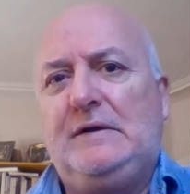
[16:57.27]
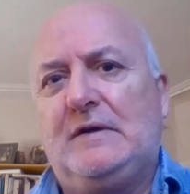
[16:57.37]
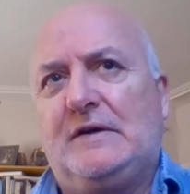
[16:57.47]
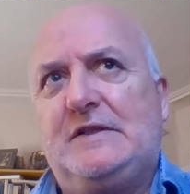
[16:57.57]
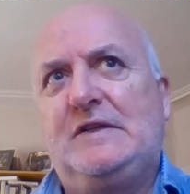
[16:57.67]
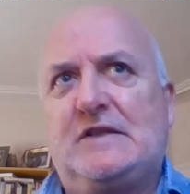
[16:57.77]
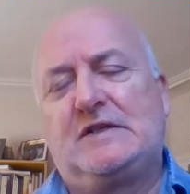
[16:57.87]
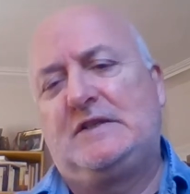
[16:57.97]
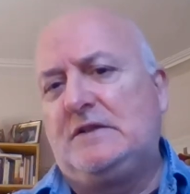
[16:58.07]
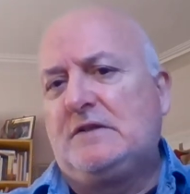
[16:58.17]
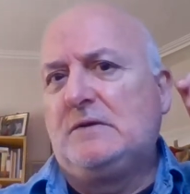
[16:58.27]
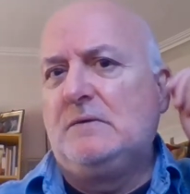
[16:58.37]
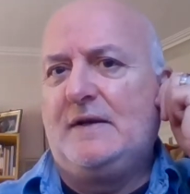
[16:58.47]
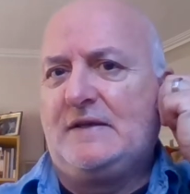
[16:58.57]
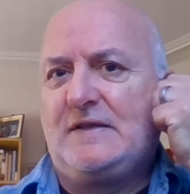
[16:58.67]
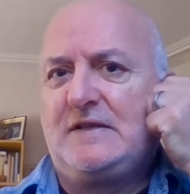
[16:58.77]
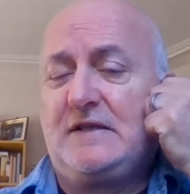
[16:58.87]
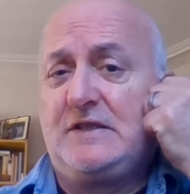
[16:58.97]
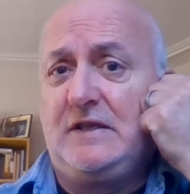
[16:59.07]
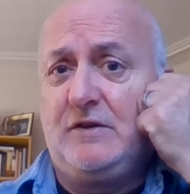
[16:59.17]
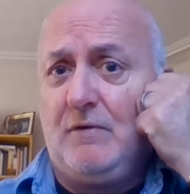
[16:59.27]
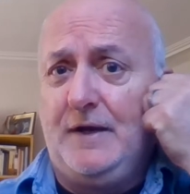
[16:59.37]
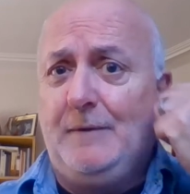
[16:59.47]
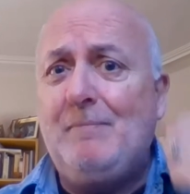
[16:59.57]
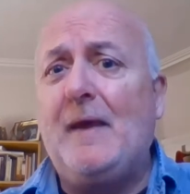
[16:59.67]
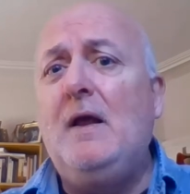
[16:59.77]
1962 heading to 63,